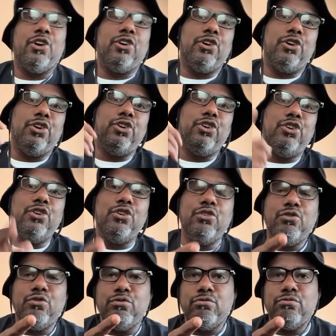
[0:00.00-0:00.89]

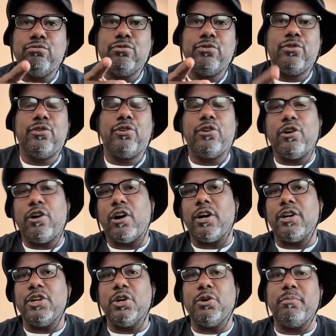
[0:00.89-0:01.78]
You are
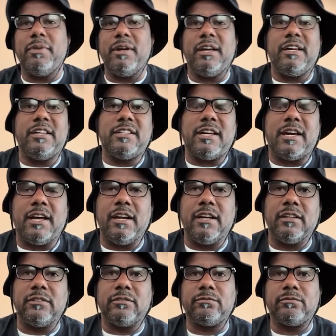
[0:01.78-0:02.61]
your biggest hater.